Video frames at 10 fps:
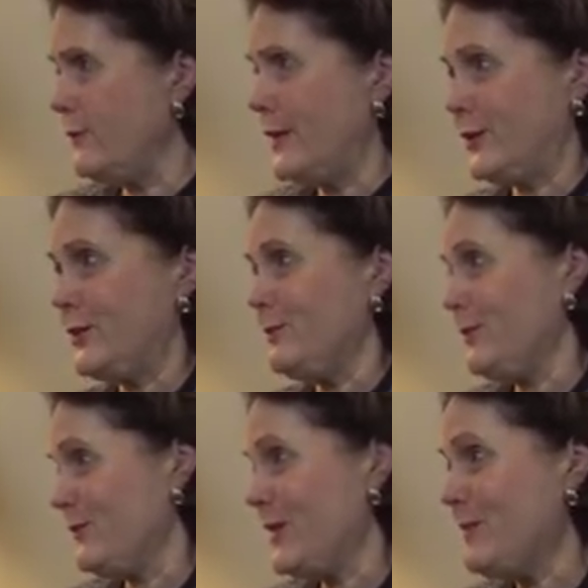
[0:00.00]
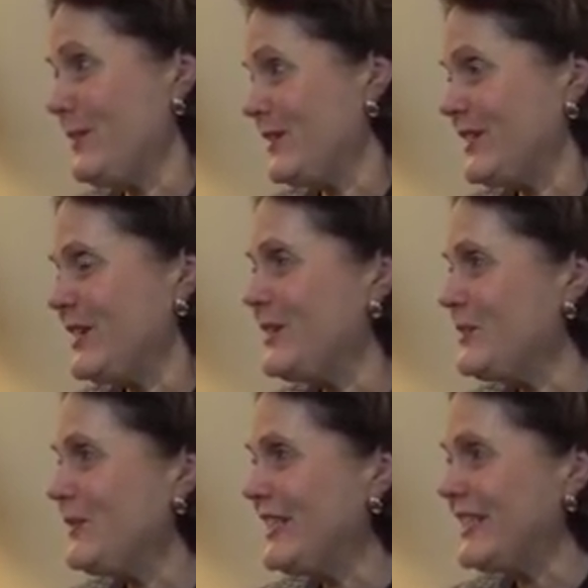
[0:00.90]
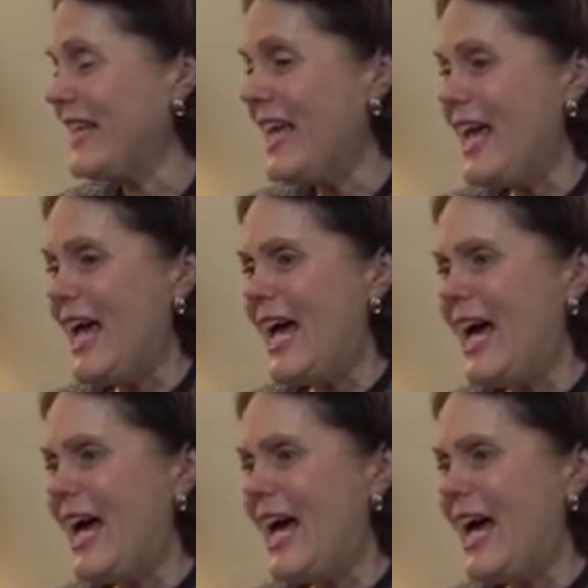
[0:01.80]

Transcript: vegetable for almost right. the whole week. Right.